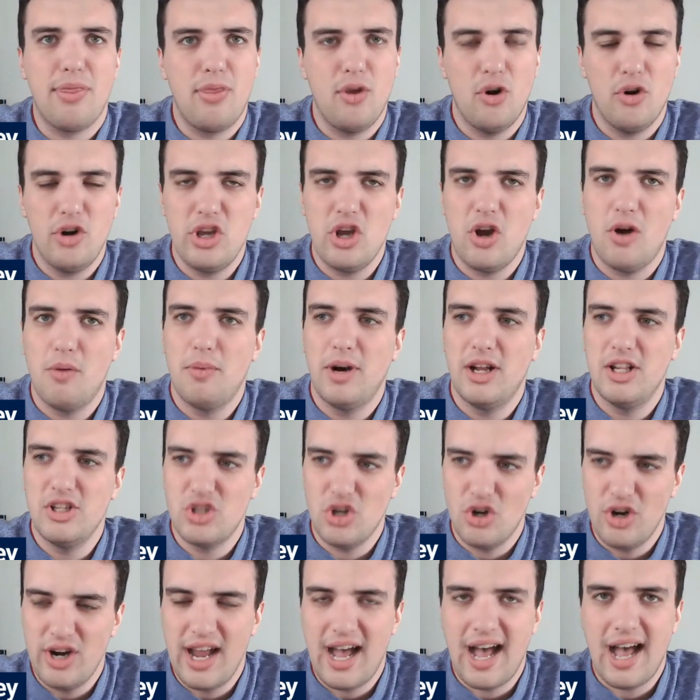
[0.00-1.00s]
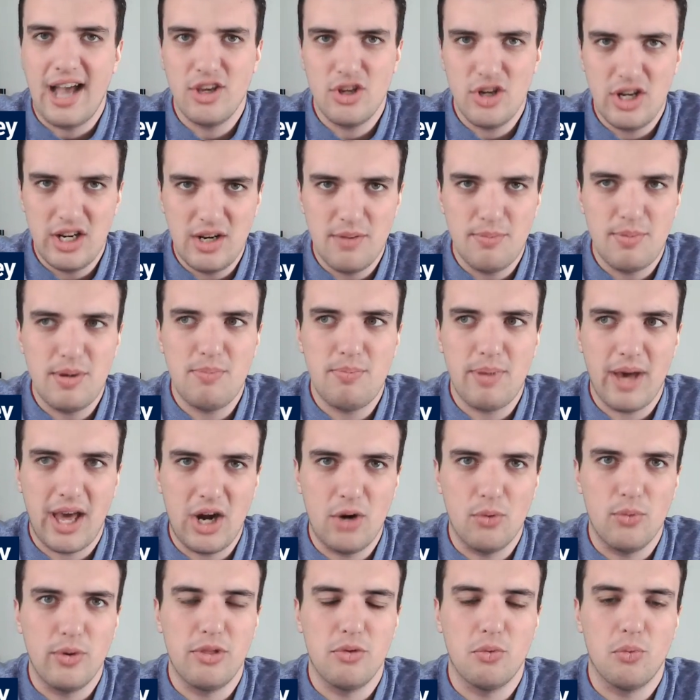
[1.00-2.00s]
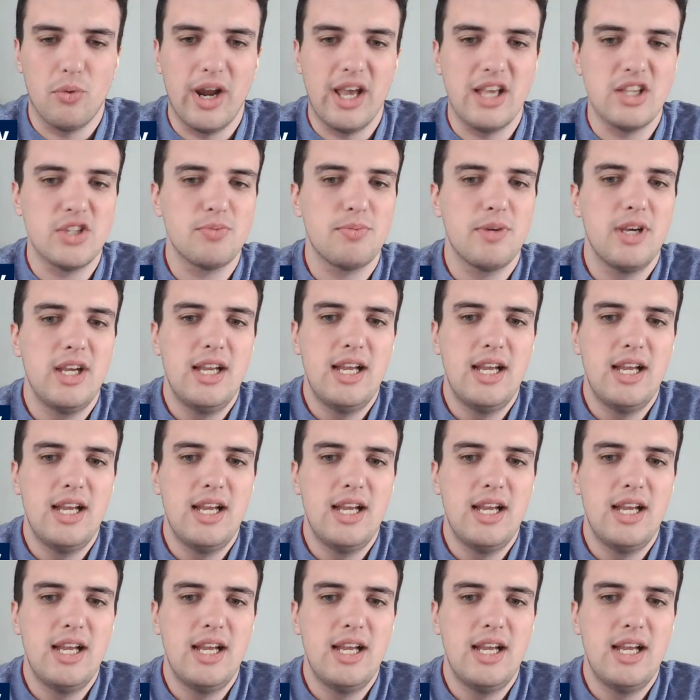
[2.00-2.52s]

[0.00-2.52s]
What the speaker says: 30 home runs or not, you need to be better with RISP.